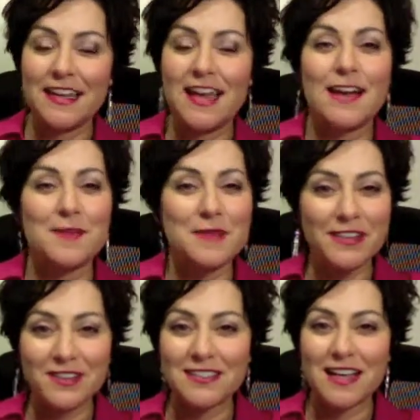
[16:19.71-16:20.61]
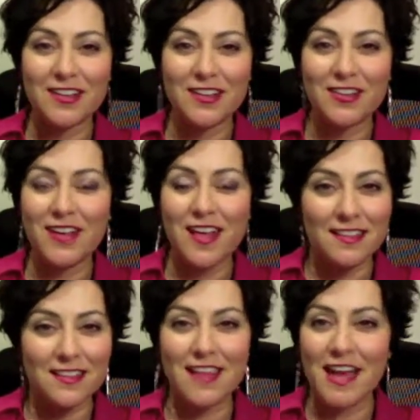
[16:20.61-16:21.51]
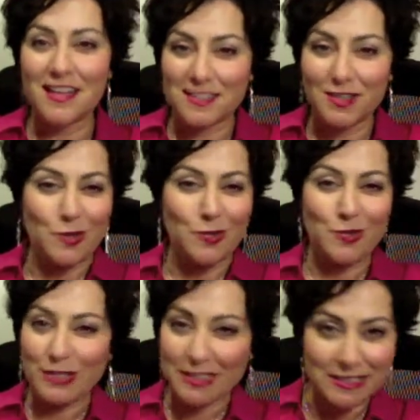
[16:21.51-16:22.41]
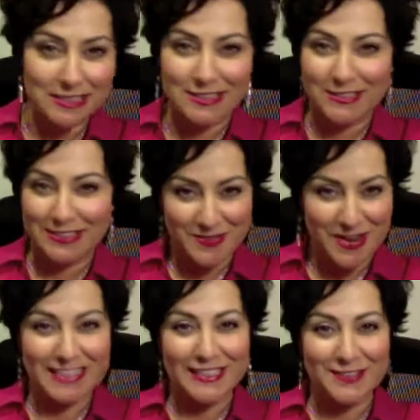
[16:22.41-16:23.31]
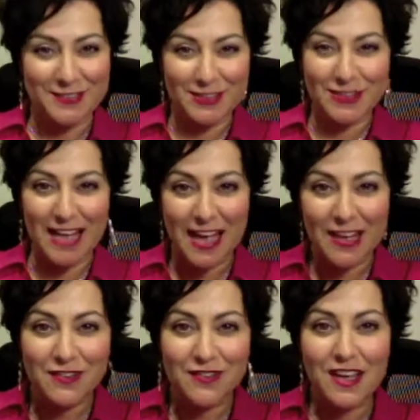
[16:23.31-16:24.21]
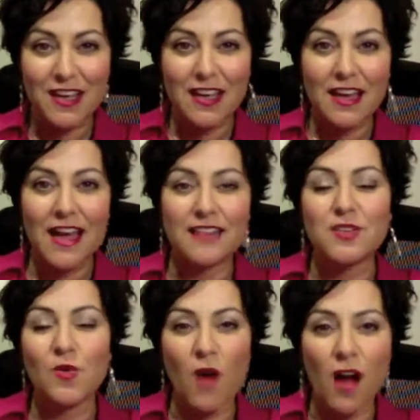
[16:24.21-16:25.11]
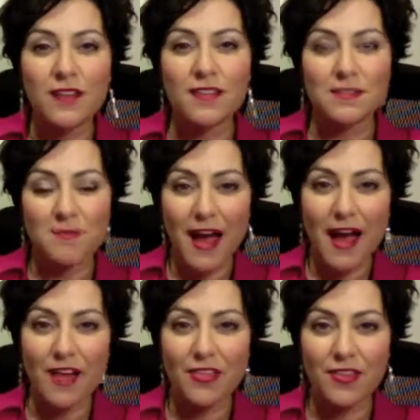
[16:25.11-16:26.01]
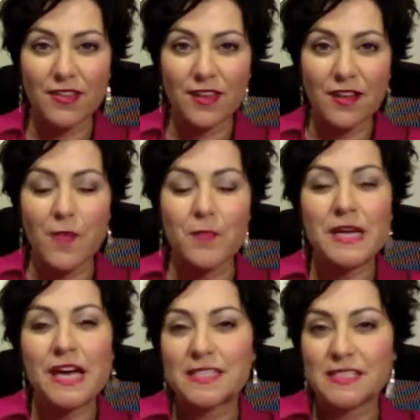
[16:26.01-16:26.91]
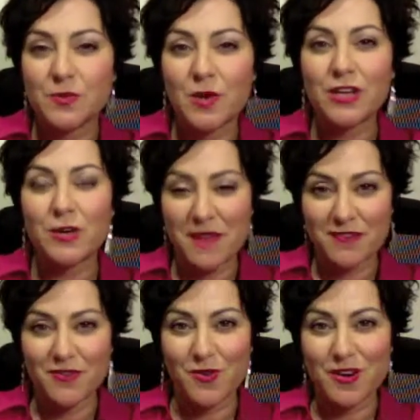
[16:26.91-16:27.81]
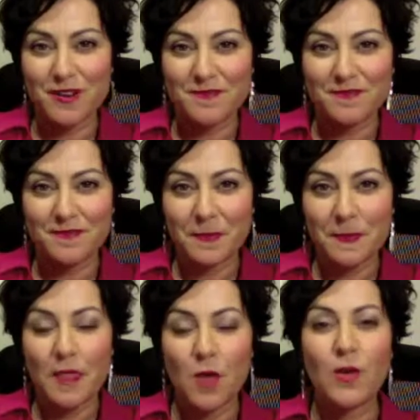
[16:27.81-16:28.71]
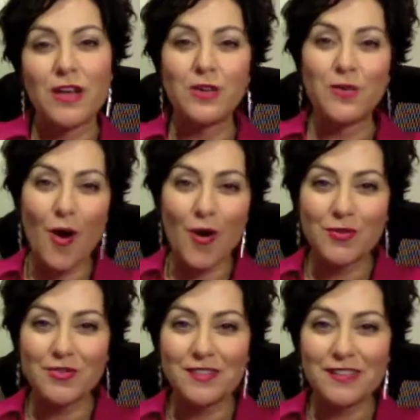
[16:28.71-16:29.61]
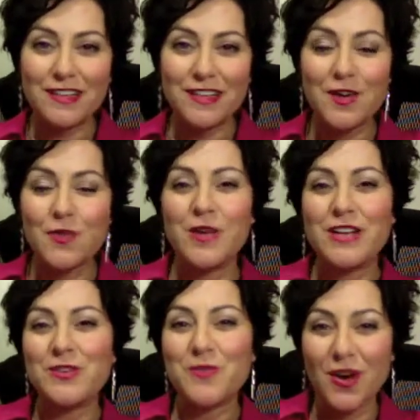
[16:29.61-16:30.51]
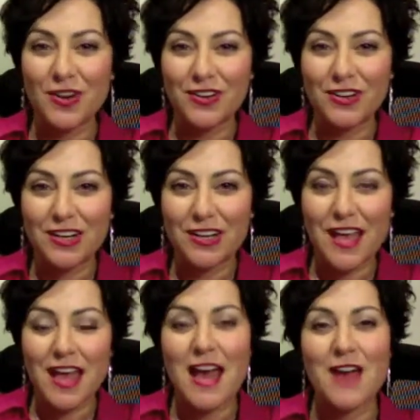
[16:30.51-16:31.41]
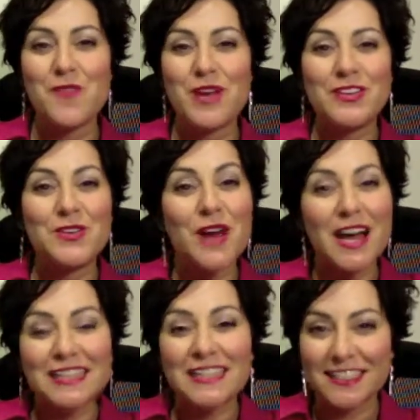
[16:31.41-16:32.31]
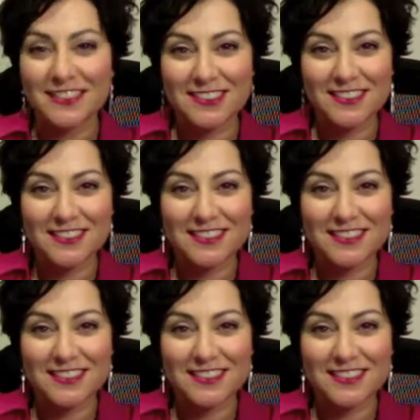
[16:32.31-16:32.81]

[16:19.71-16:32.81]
And I'm here to tell you that that is a really juicy way to live your life and to walk this path, because it's what you're meant for. When you own, when you honor, and when you unleash.